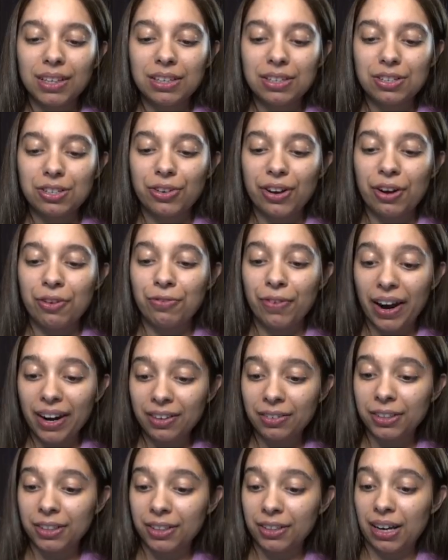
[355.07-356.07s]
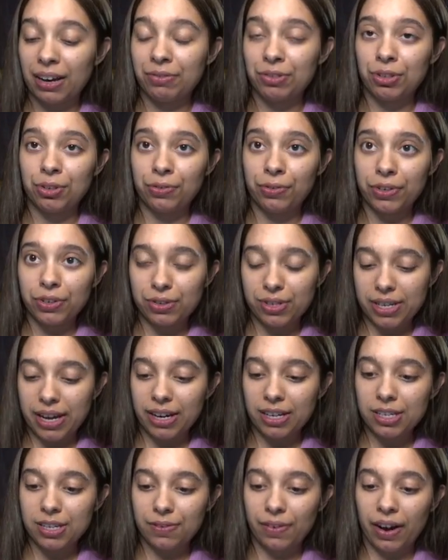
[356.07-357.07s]
So now finally, after you feel
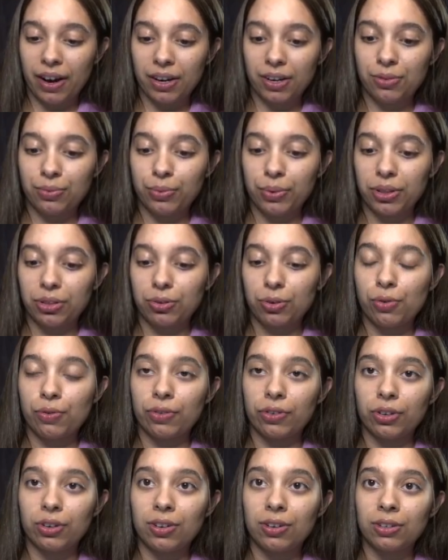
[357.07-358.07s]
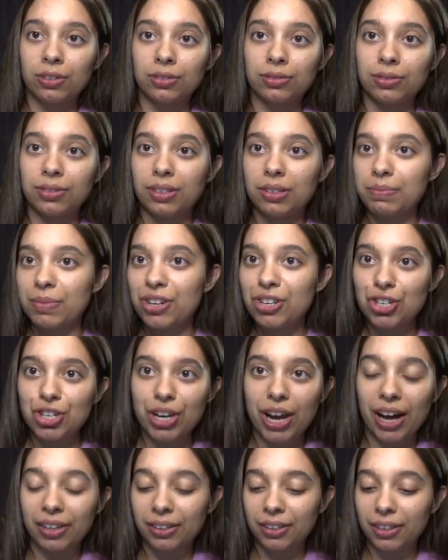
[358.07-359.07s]
satisfied with the overall
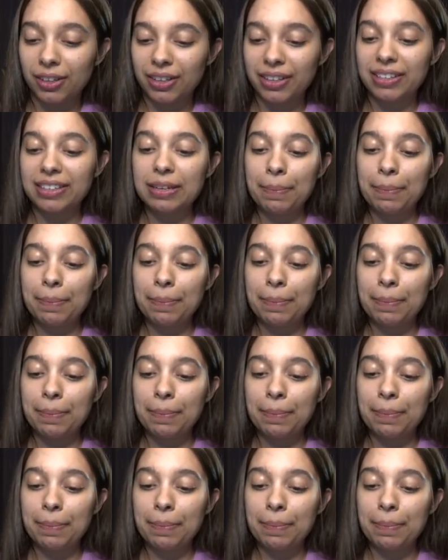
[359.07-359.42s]
dimensionality,